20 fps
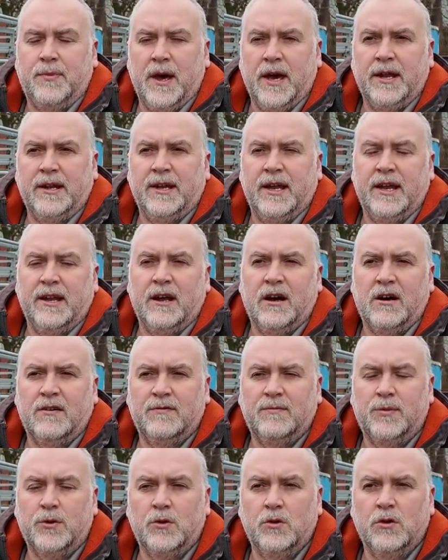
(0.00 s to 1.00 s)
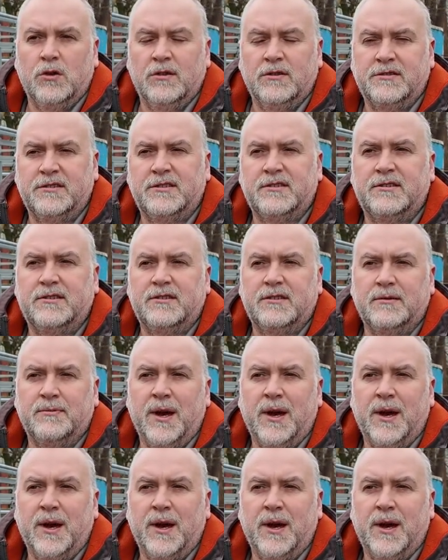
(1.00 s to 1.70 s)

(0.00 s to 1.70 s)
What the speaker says: pen then of bulls.